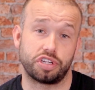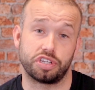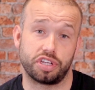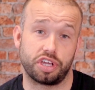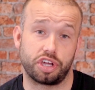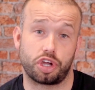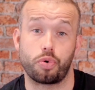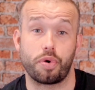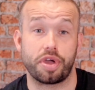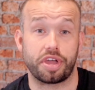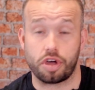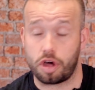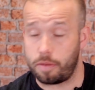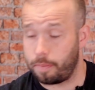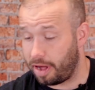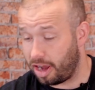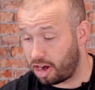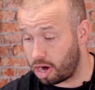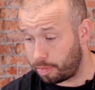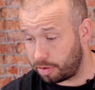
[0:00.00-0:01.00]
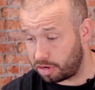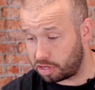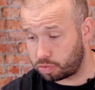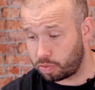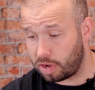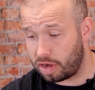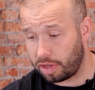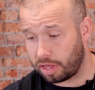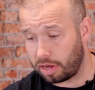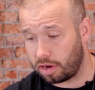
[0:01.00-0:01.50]
as a quick comparable as
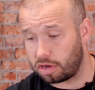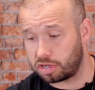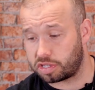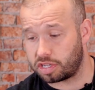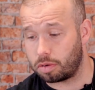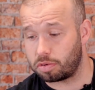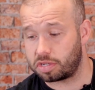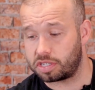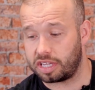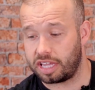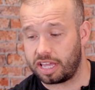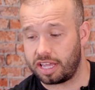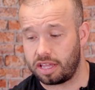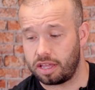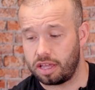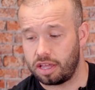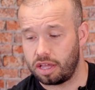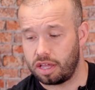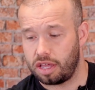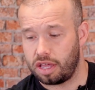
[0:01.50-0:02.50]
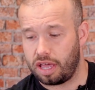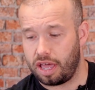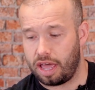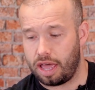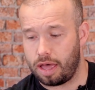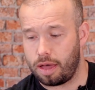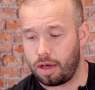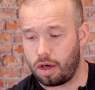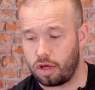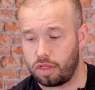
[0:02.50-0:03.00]
well, you'll also see
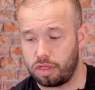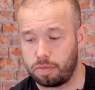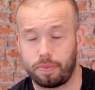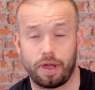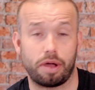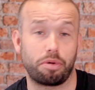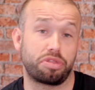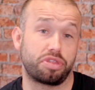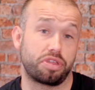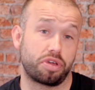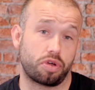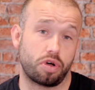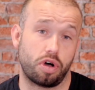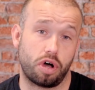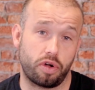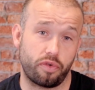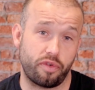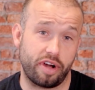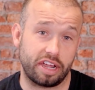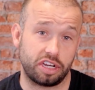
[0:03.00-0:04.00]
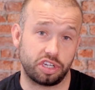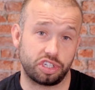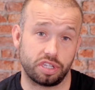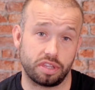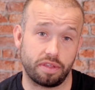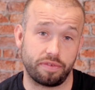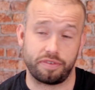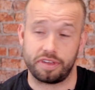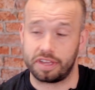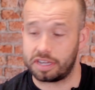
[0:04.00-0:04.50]
on both the core range
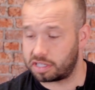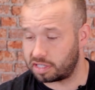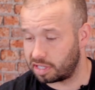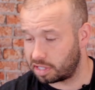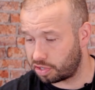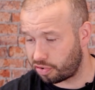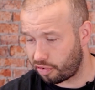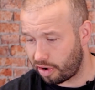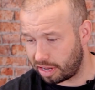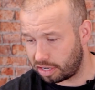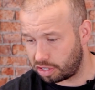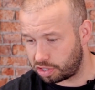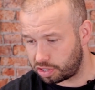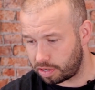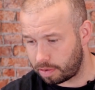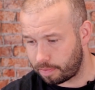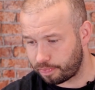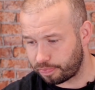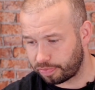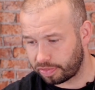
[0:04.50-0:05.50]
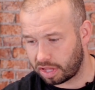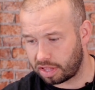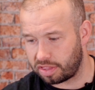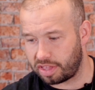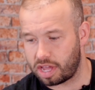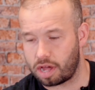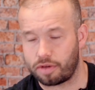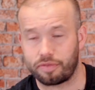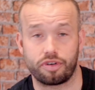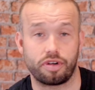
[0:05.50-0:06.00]
and the fee assist range,
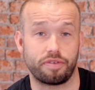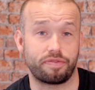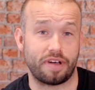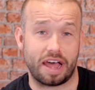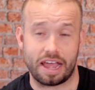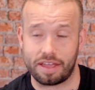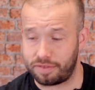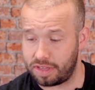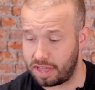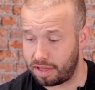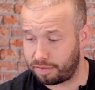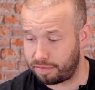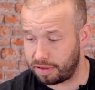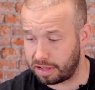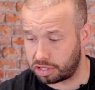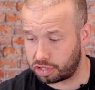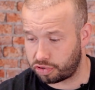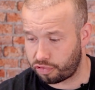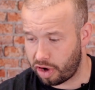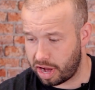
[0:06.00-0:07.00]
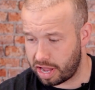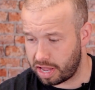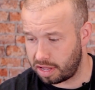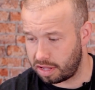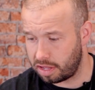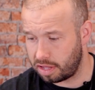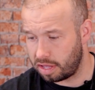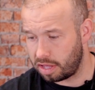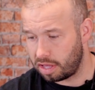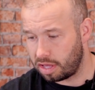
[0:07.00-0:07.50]
they offer a 5-year fixed rate.
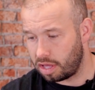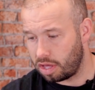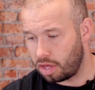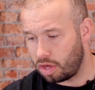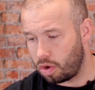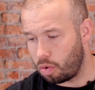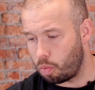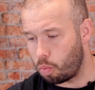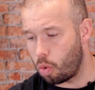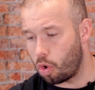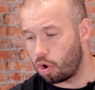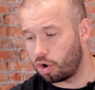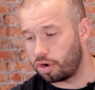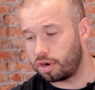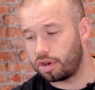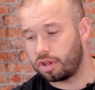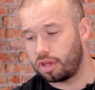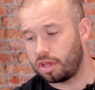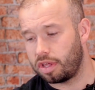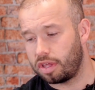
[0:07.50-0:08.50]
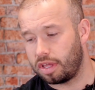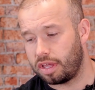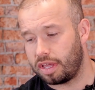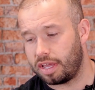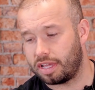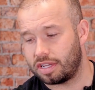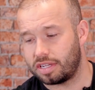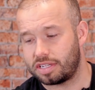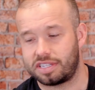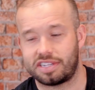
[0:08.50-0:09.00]
One
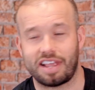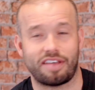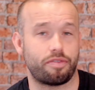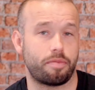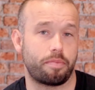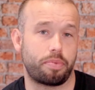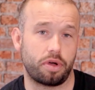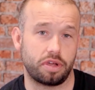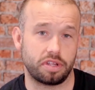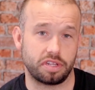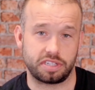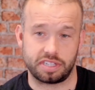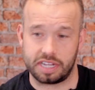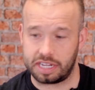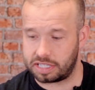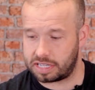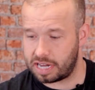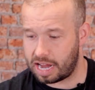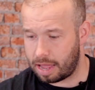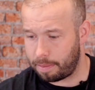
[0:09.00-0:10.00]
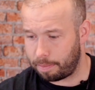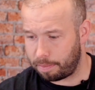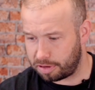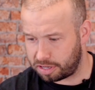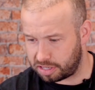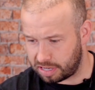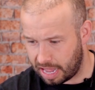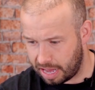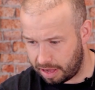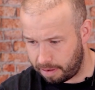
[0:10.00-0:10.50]

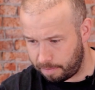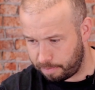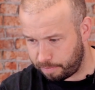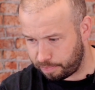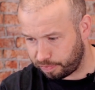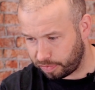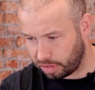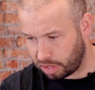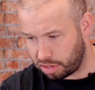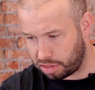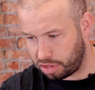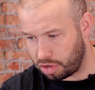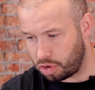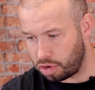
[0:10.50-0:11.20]
7.69%, the